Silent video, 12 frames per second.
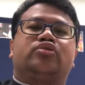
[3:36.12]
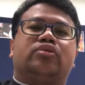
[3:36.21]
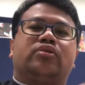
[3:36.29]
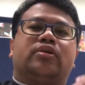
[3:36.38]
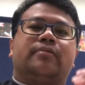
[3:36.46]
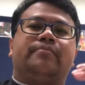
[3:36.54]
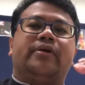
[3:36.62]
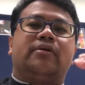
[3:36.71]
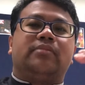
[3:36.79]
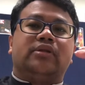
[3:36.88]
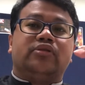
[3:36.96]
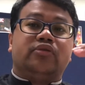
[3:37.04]

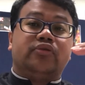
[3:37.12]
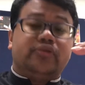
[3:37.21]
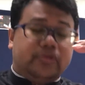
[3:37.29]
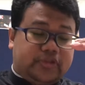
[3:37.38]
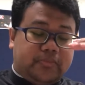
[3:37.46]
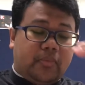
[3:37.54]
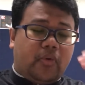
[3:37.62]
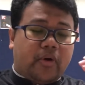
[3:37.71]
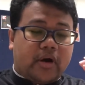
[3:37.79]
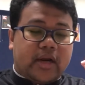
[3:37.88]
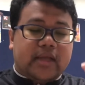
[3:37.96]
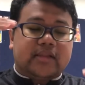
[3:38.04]
comparable you use more,
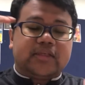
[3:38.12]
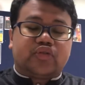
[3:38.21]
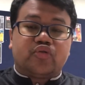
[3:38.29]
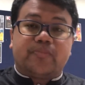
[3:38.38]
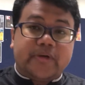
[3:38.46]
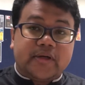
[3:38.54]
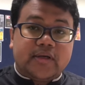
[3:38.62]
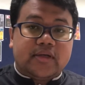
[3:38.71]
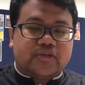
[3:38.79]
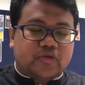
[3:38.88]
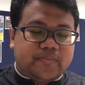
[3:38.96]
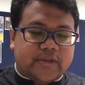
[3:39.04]
and the
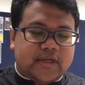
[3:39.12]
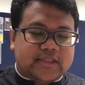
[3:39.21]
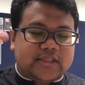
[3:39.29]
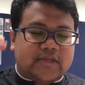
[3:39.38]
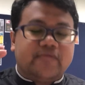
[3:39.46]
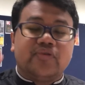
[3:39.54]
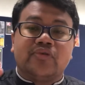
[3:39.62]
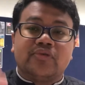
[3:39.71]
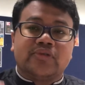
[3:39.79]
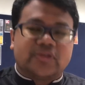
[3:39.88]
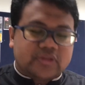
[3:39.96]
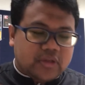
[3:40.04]
superlative you use